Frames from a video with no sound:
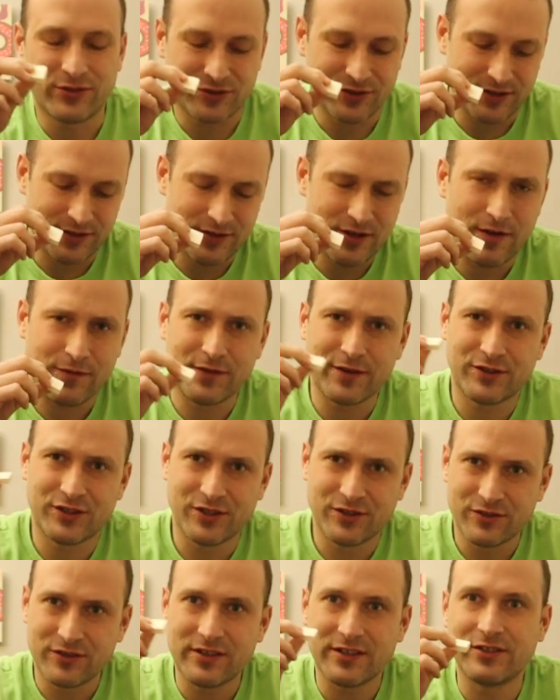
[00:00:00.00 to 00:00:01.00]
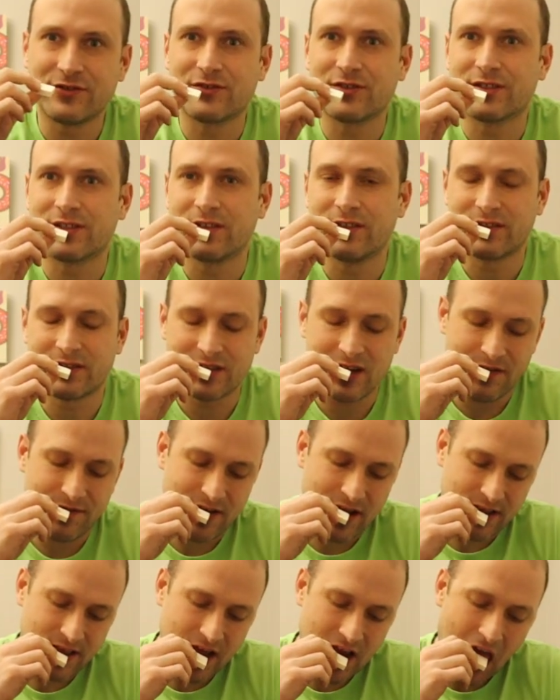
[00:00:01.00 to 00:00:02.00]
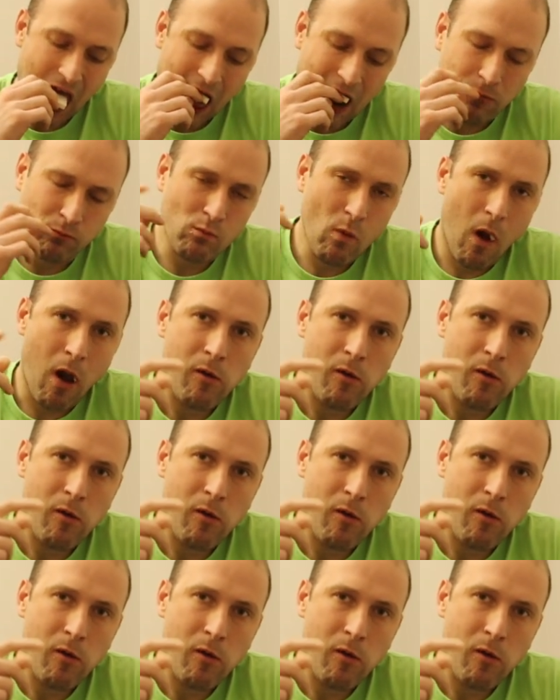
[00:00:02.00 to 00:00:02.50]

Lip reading: you have children interested in stuff like that,